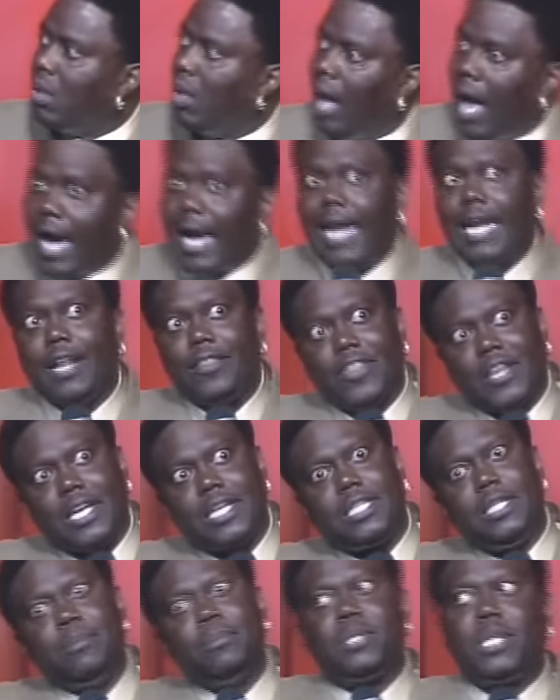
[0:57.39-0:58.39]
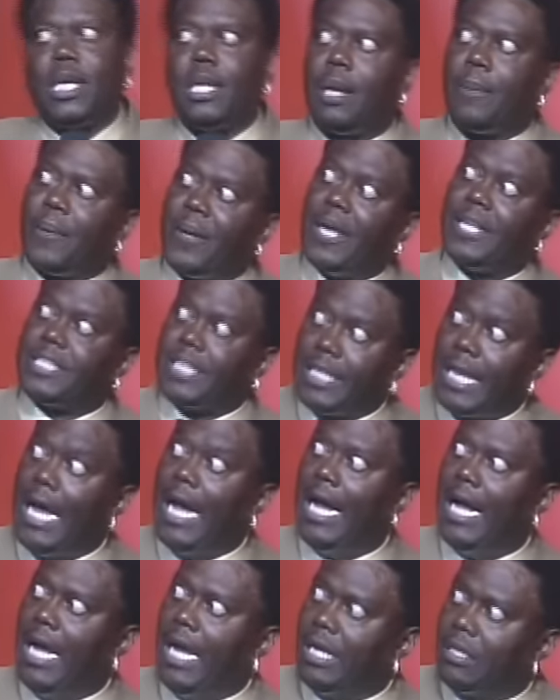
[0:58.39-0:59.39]
I gotta think of some shit up here
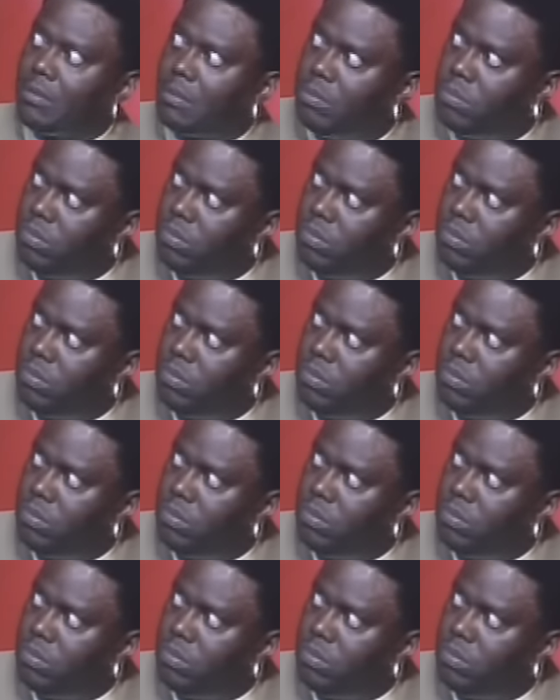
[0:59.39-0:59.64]
tonight.